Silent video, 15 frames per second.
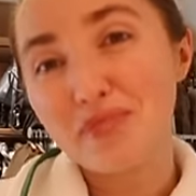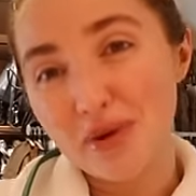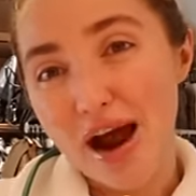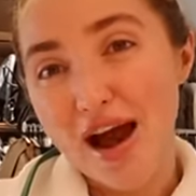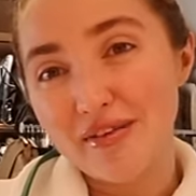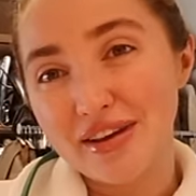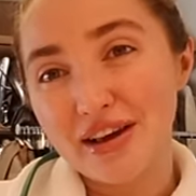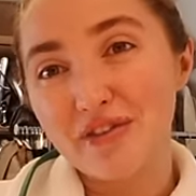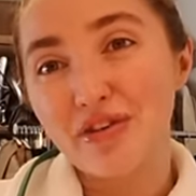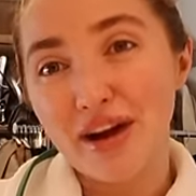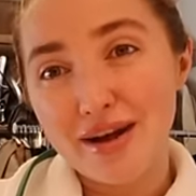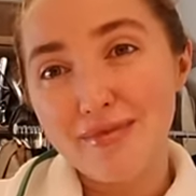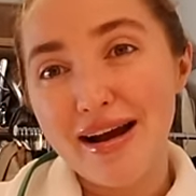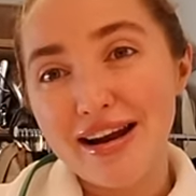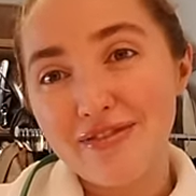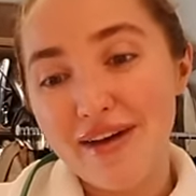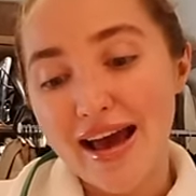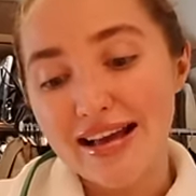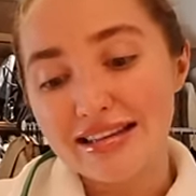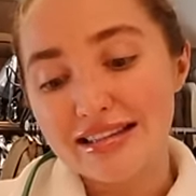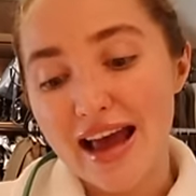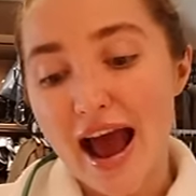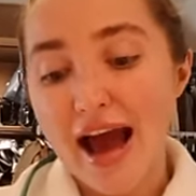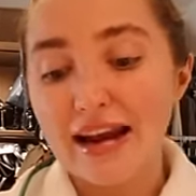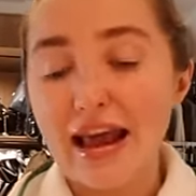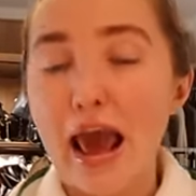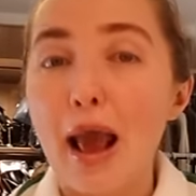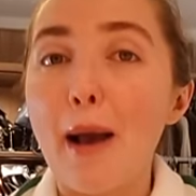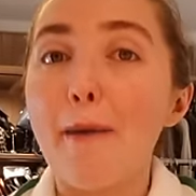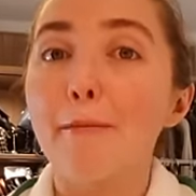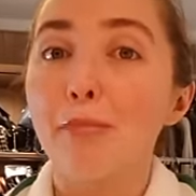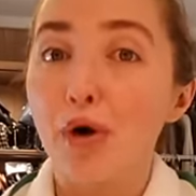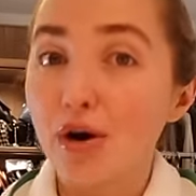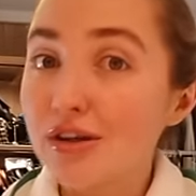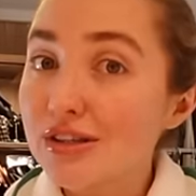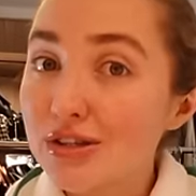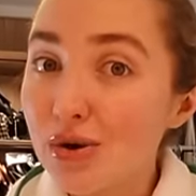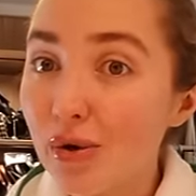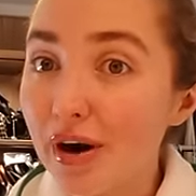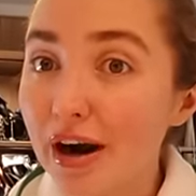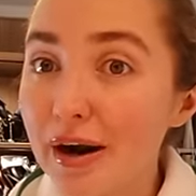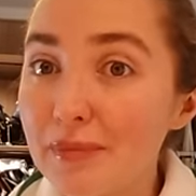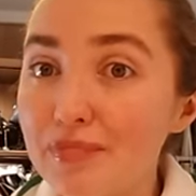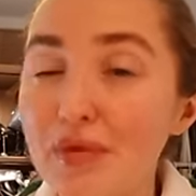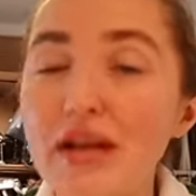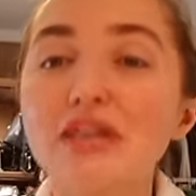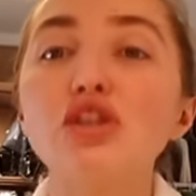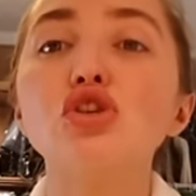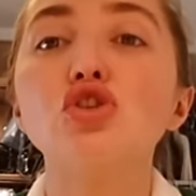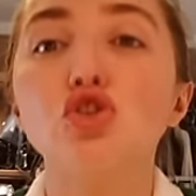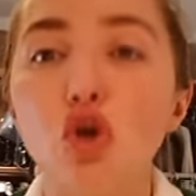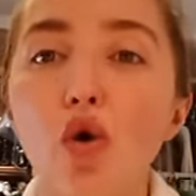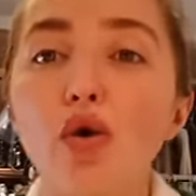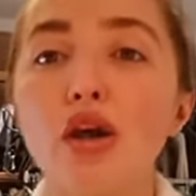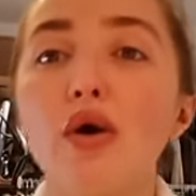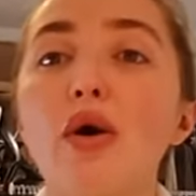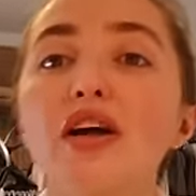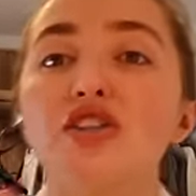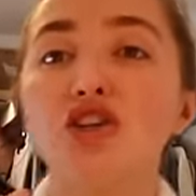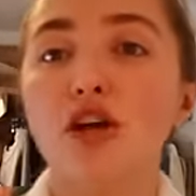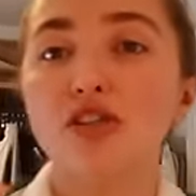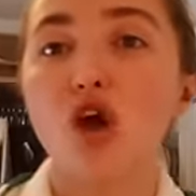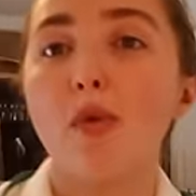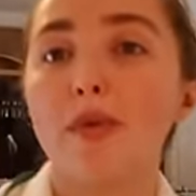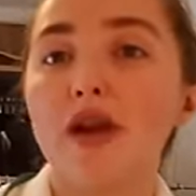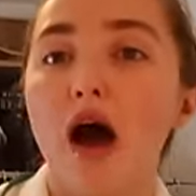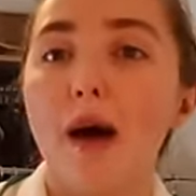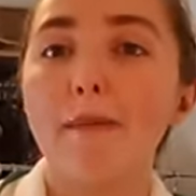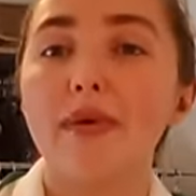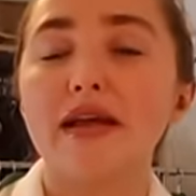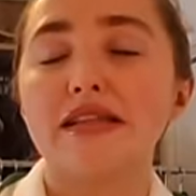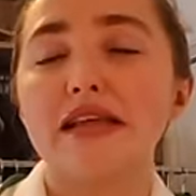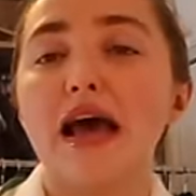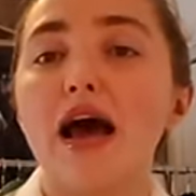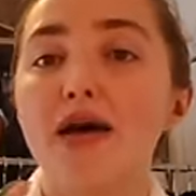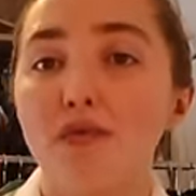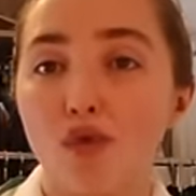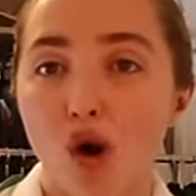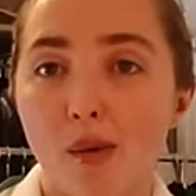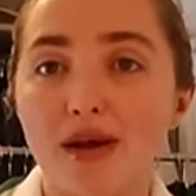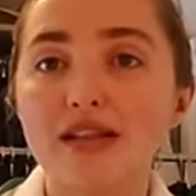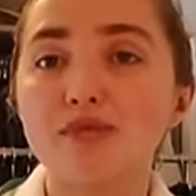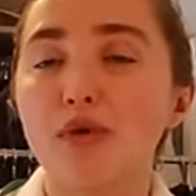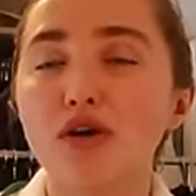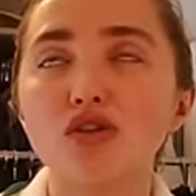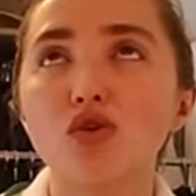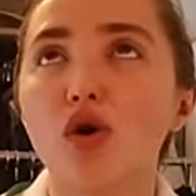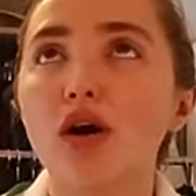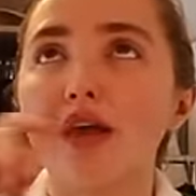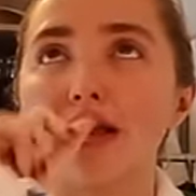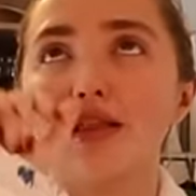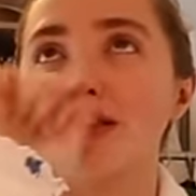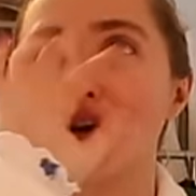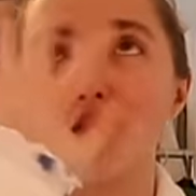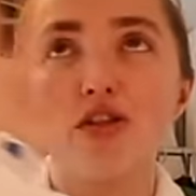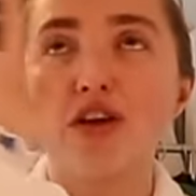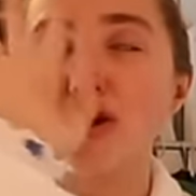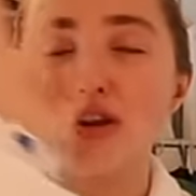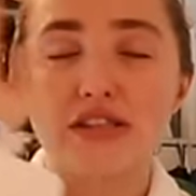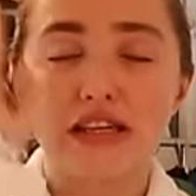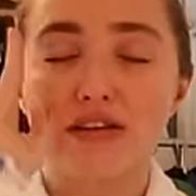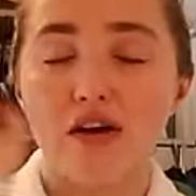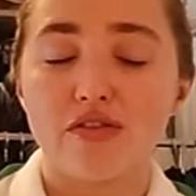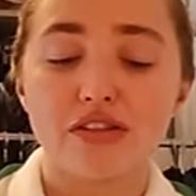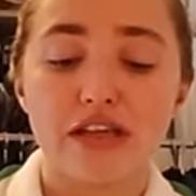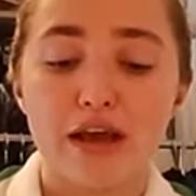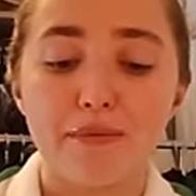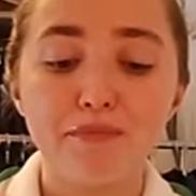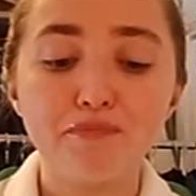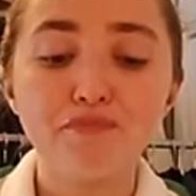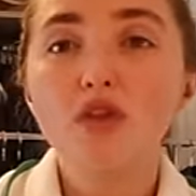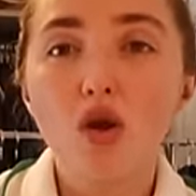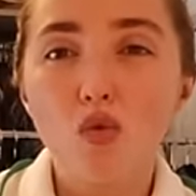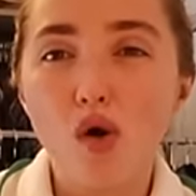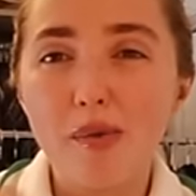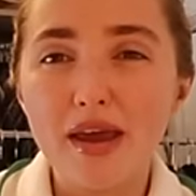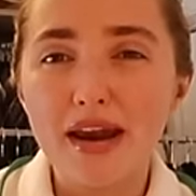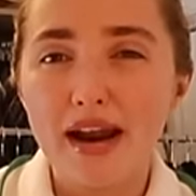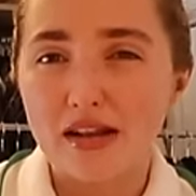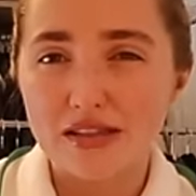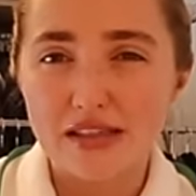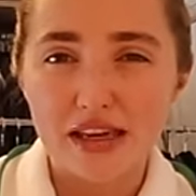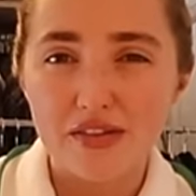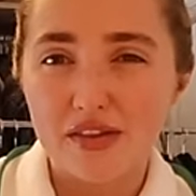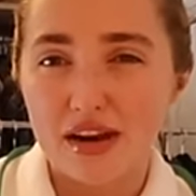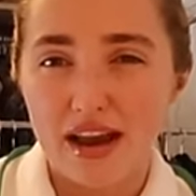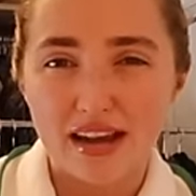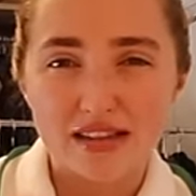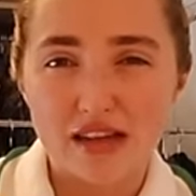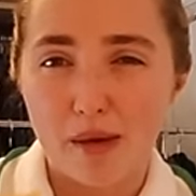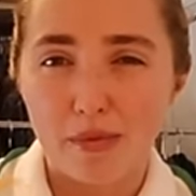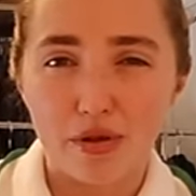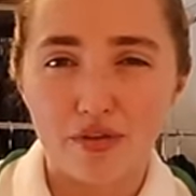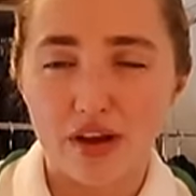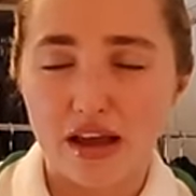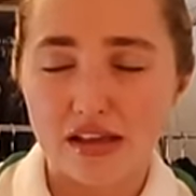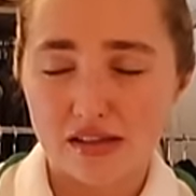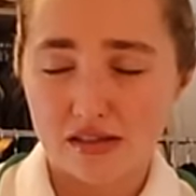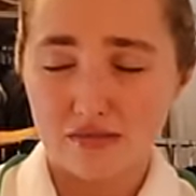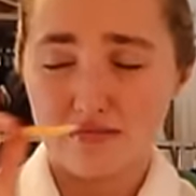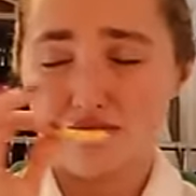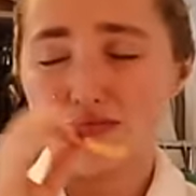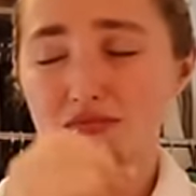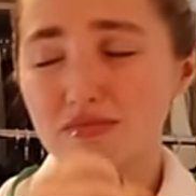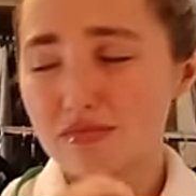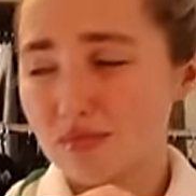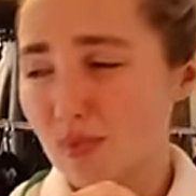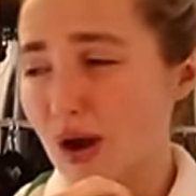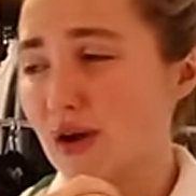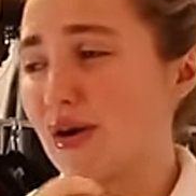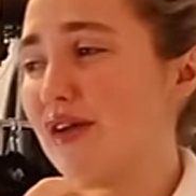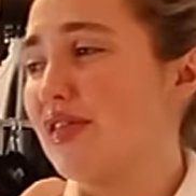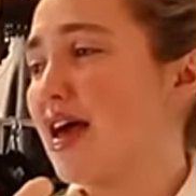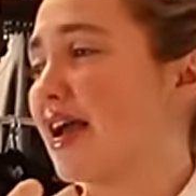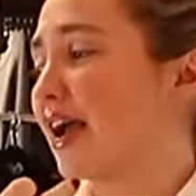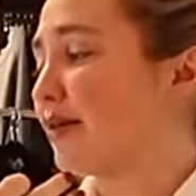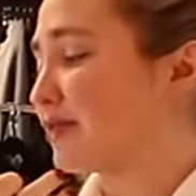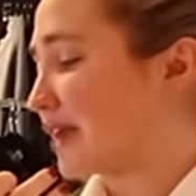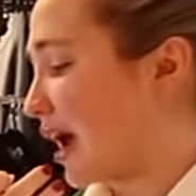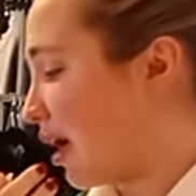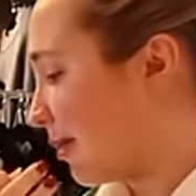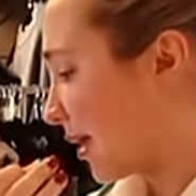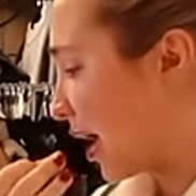we're having a friend of mine event at a bookstore that's so cute. It just opened up. It's a romance bookstore, like literally the cutest thing I've ever seen. We'll be announcing in the next couple of days. Why do I have hiccups now? Oh my